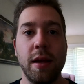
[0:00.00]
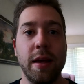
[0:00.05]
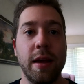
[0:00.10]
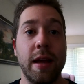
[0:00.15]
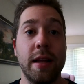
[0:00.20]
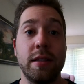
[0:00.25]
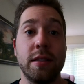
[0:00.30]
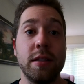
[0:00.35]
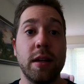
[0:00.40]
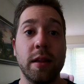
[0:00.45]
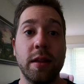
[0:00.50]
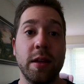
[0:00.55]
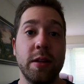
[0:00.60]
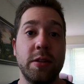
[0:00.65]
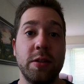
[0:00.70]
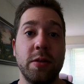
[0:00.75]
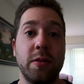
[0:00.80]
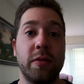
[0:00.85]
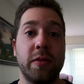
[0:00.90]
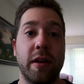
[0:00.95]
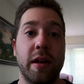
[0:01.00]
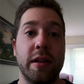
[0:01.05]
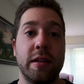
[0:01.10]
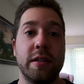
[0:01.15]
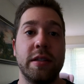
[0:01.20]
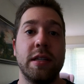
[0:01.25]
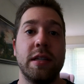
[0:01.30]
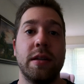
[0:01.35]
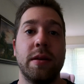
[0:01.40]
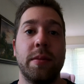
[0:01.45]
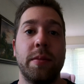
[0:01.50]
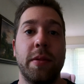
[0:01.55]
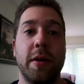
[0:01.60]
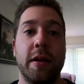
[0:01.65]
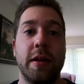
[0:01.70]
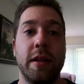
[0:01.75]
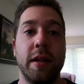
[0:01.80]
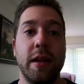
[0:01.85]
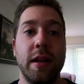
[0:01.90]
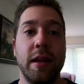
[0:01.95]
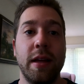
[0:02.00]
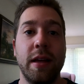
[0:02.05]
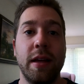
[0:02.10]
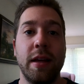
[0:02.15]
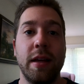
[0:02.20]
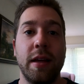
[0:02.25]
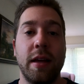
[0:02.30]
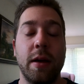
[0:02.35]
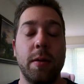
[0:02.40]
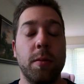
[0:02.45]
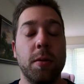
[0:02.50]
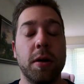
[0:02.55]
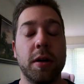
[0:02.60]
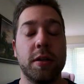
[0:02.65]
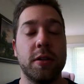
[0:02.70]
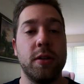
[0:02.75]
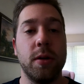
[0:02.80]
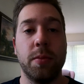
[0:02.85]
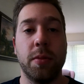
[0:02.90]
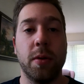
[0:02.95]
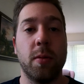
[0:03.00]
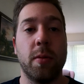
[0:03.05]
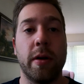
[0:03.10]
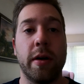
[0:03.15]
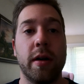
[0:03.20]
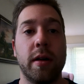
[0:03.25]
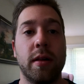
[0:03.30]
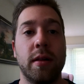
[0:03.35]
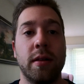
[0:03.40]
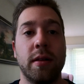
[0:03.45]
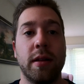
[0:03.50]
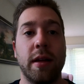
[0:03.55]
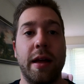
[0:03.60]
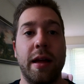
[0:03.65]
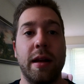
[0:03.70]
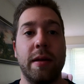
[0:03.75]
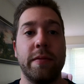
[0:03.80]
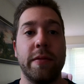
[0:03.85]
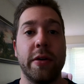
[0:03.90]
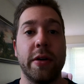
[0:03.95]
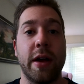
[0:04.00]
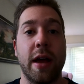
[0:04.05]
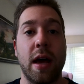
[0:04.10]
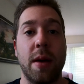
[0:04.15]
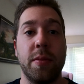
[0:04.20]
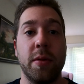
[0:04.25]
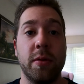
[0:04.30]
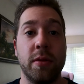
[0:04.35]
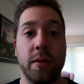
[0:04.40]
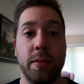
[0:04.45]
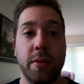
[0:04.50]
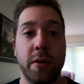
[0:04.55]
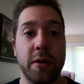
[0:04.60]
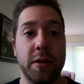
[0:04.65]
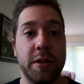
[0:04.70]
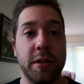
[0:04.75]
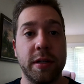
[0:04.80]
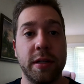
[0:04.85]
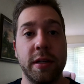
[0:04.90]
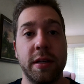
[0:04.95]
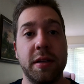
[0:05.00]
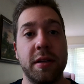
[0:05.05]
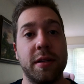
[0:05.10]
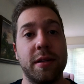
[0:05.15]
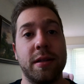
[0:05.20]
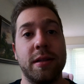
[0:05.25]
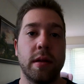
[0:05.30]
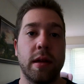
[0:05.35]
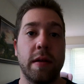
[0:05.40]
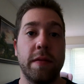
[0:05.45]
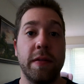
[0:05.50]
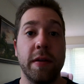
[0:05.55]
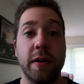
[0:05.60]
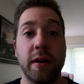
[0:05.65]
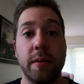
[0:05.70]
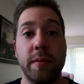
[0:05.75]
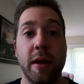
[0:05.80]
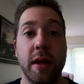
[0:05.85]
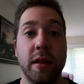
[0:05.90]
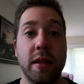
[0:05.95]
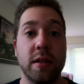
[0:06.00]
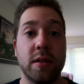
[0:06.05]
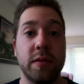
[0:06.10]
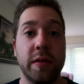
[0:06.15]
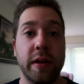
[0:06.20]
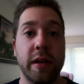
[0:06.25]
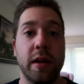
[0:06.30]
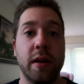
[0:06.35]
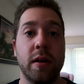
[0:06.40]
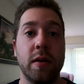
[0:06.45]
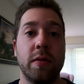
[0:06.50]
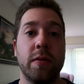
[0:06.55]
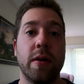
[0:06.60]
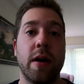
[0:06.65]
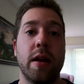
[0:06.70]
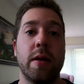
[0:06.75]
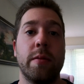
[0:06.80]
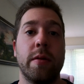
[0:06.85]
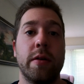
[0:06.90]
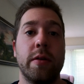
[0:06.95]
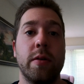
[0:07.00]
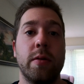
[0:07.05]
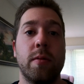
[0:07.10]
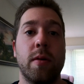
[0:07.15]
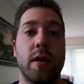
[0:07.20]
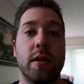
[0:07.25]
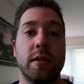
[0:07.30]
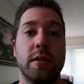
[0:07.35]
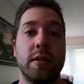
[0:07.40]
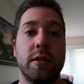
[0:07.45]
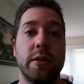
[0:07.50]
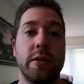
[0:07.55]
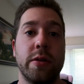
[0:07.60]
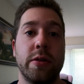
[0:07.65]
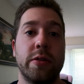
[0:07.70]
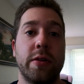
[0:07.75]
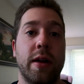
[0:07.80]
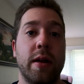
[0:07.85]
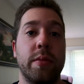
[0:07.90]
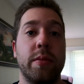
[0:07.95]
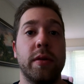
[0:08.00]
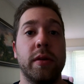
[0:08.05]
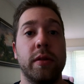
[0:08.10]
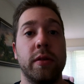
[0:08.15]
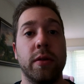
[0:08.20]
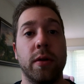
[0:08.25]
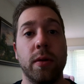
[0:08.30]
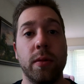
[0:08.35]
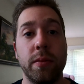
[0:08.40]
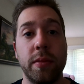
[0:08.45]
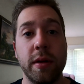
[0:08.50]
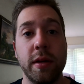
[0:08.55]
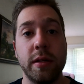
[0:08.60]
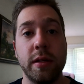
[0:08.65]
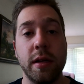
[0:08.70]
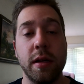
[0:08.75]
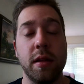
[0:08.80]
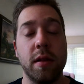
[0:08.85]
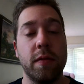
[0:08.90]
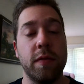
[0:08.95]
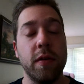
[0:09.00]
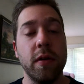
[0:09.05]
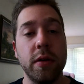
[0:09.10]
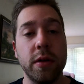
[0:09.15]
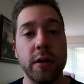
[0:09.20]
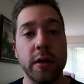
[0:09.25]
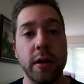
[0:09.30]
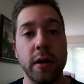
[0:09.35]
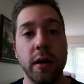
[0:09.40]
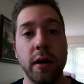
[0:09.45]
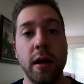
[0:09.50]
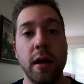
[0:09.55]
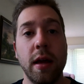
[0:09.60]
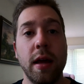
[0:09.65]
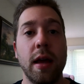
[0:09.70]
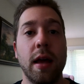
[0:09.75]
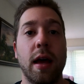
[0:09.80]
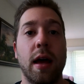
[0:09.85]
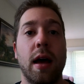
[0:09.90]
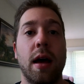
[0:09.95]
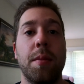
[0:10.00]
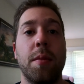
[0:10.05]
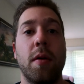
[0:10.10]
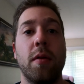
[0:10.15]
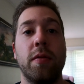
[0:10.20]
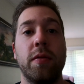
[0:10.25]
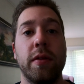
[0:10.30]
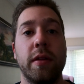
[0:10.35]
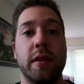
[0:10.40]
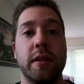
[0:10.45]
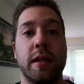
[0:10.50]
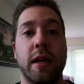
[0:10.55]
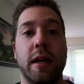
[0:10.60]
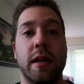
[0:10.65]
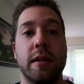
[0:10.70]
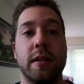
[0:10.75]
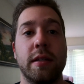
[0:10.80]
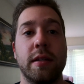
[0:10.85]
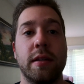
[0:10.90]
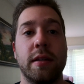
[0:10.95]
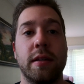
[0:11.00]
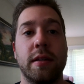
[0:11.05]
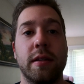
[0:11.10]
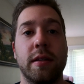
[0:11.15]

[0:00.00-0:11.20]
It's nothing too fancy, but it works super well, and I'm very happy with the purchases. I figured I'd make this video for anyone who wants to try to build their own PC in the future. Hopefully this has